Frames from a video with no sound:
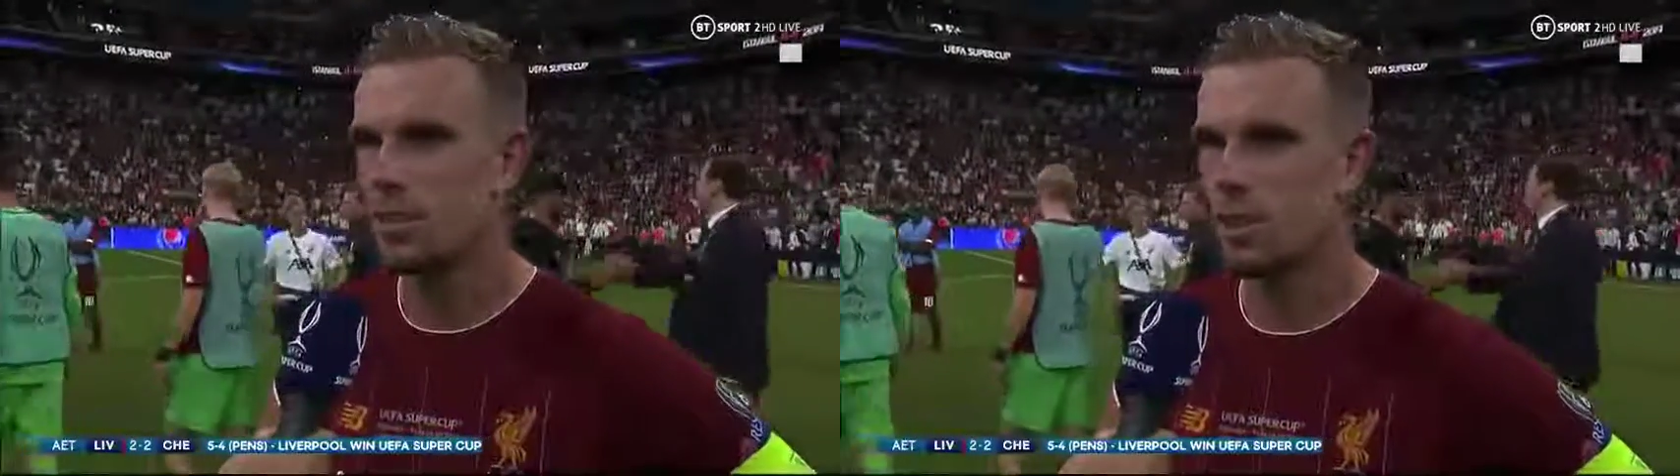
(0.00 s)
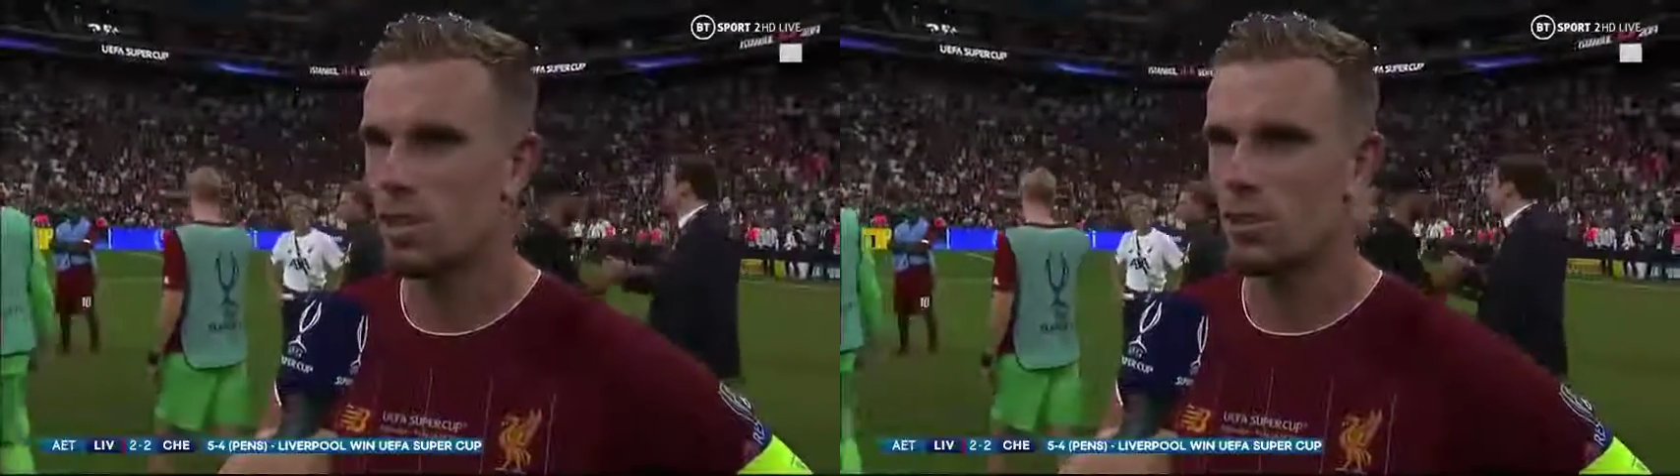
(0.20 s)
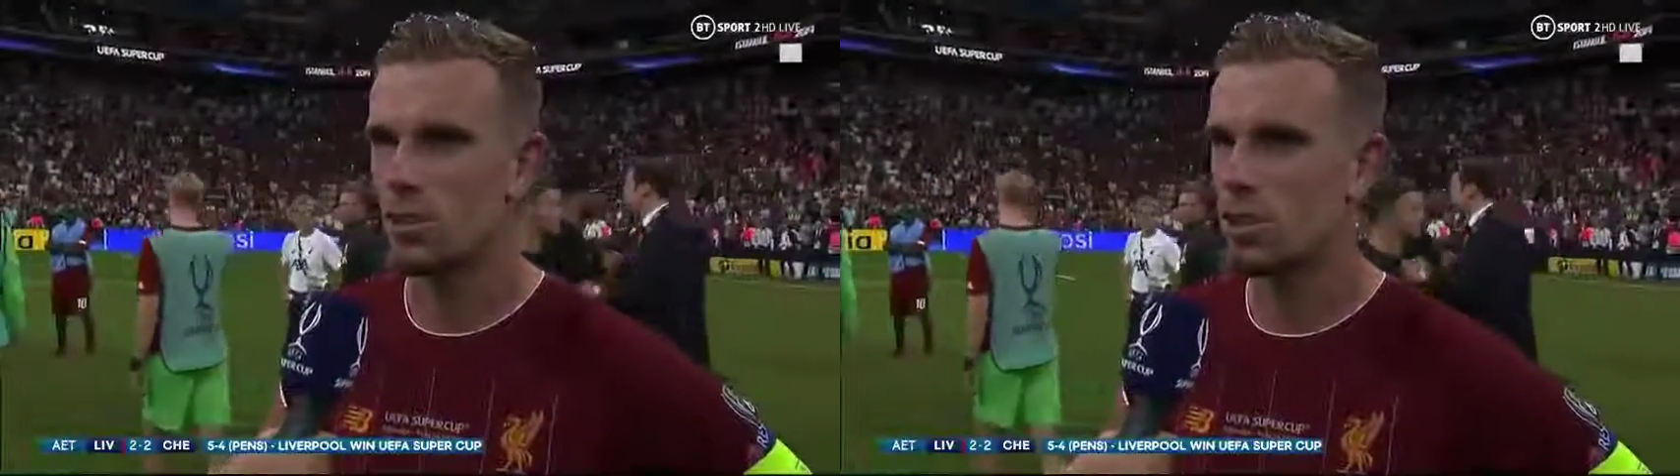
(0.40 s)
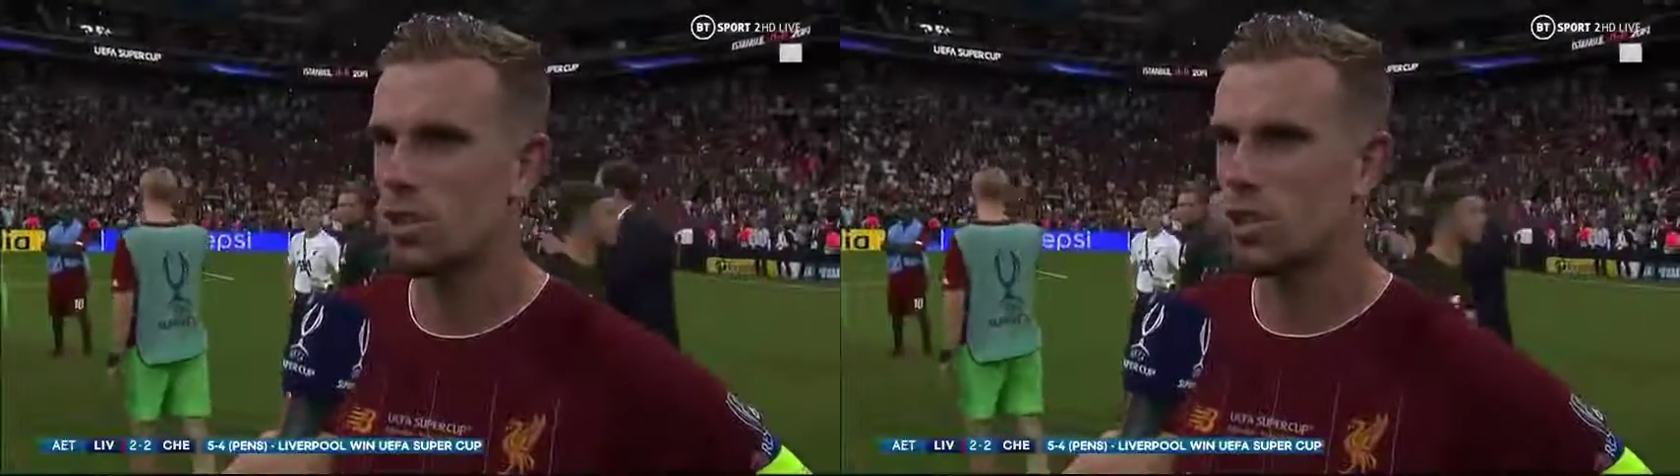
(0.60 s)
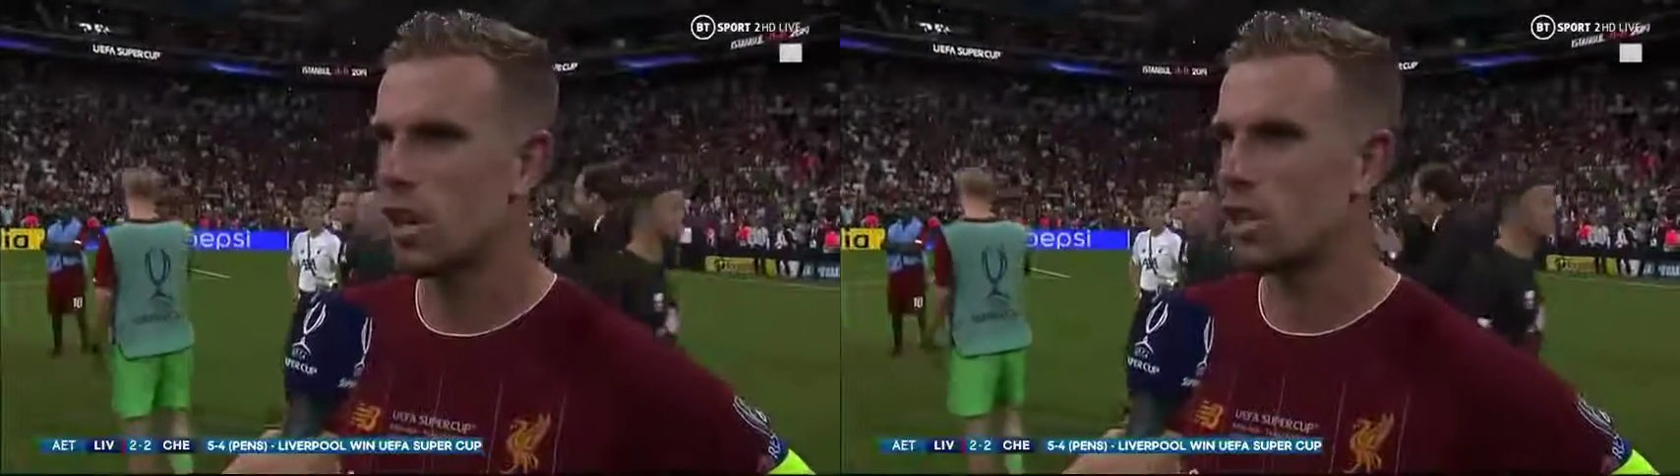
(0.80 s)
So you got
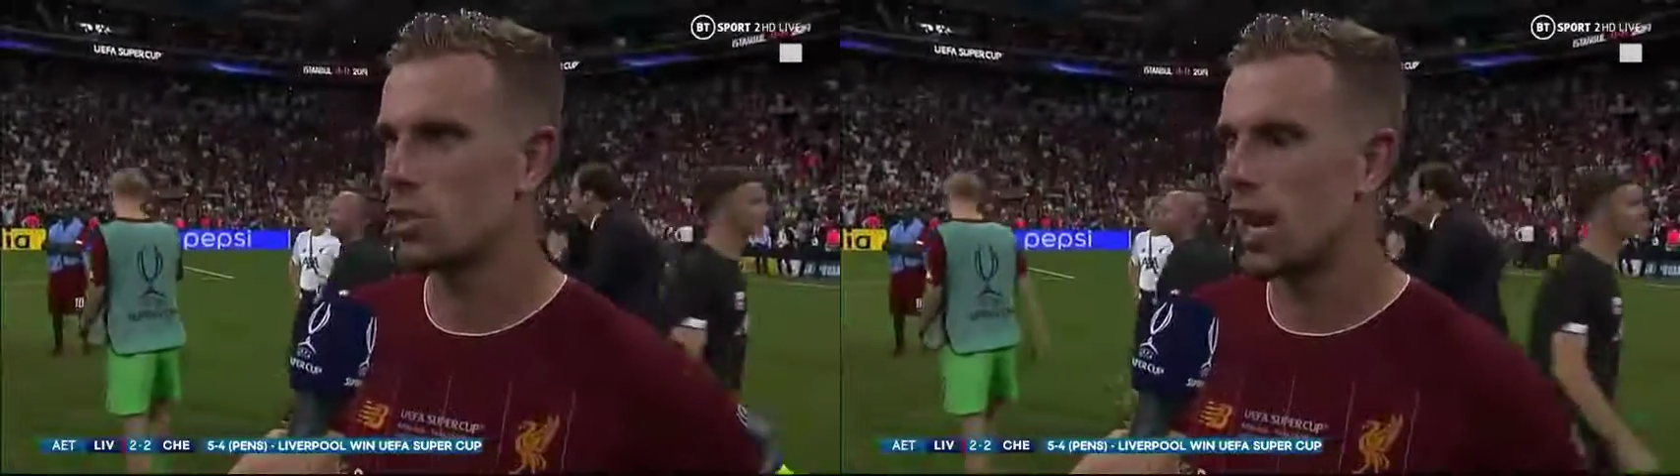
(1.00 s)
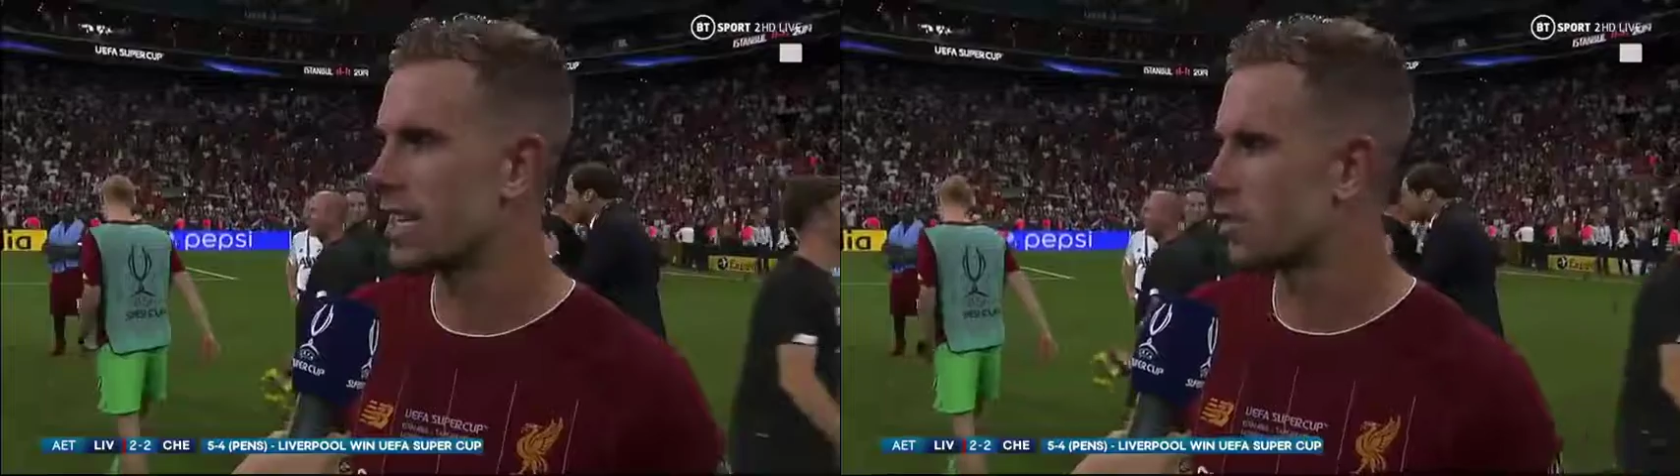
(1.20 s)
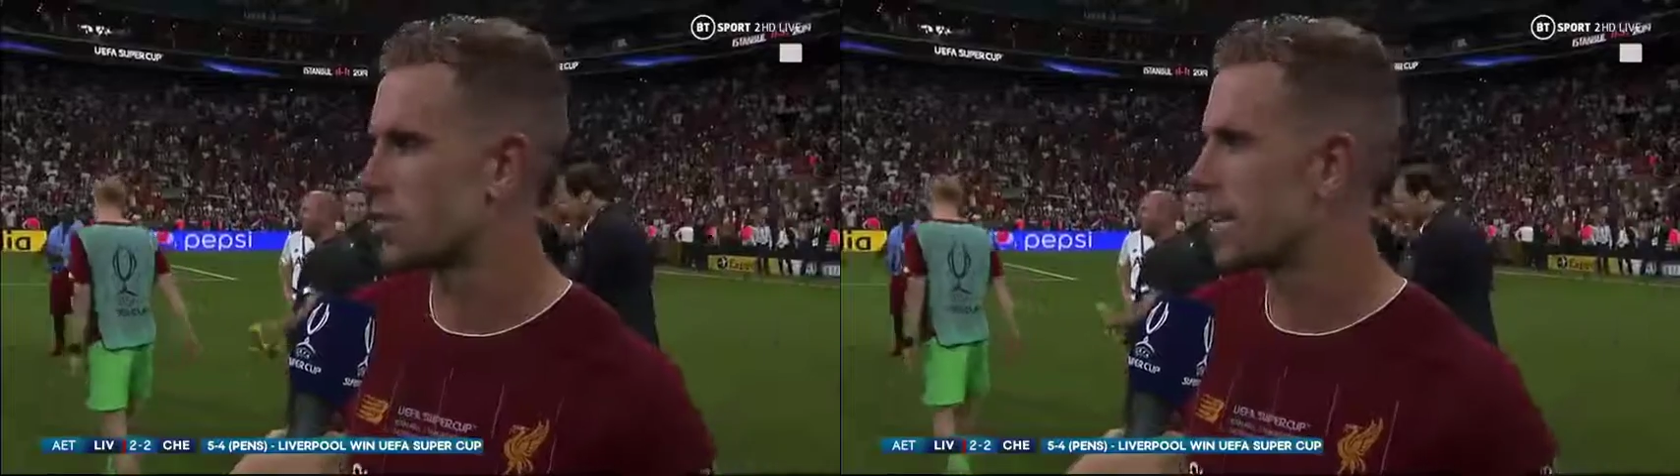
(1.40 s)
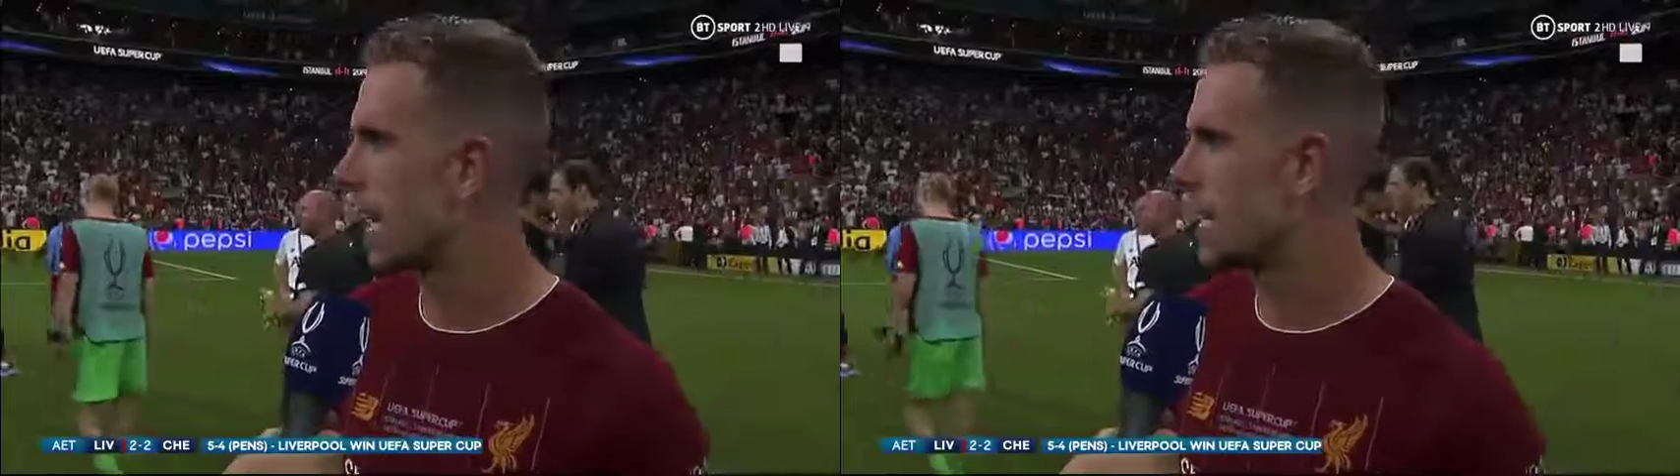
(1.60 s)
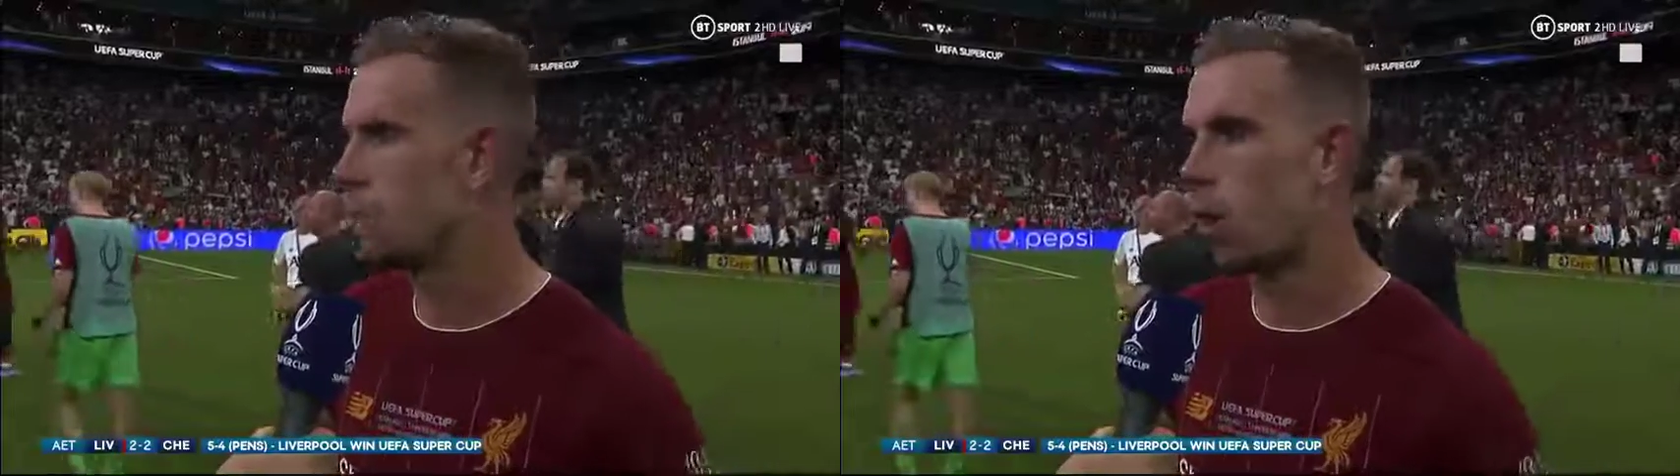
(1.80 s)
to try just to
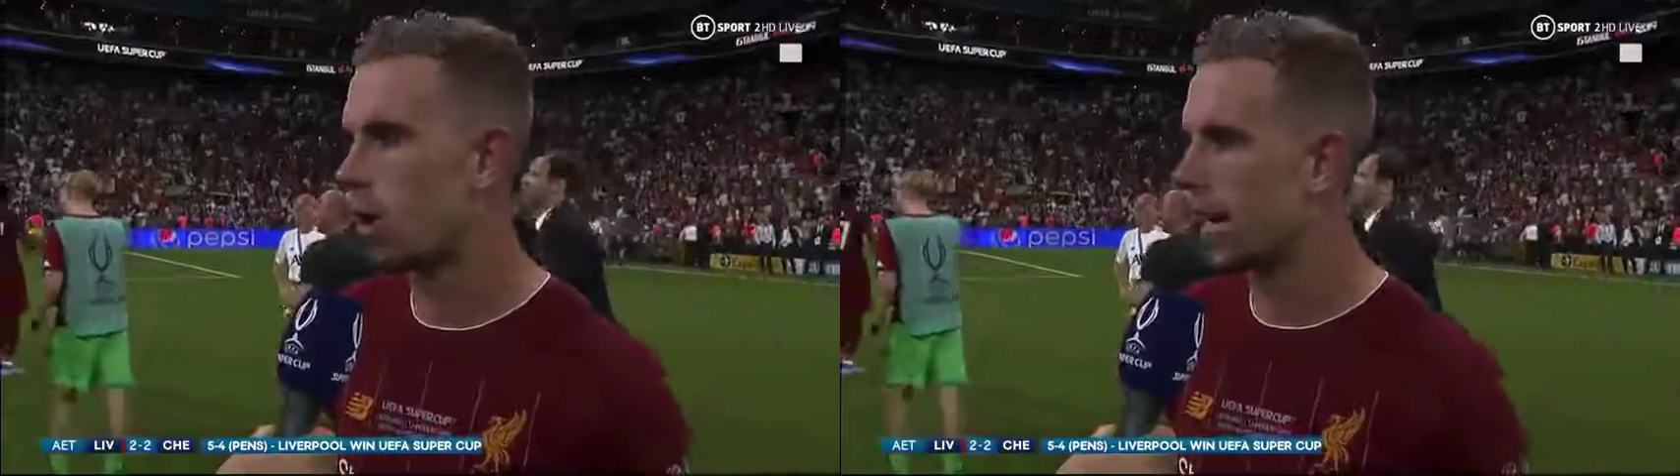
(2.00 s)
keep the ball,